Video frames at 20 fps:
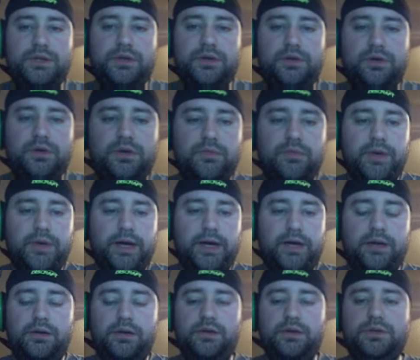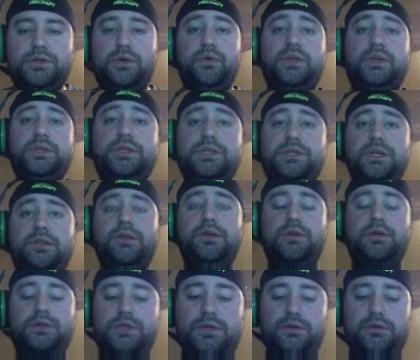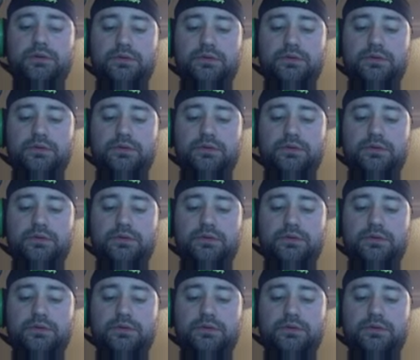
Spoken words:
go back. And so we just did those two.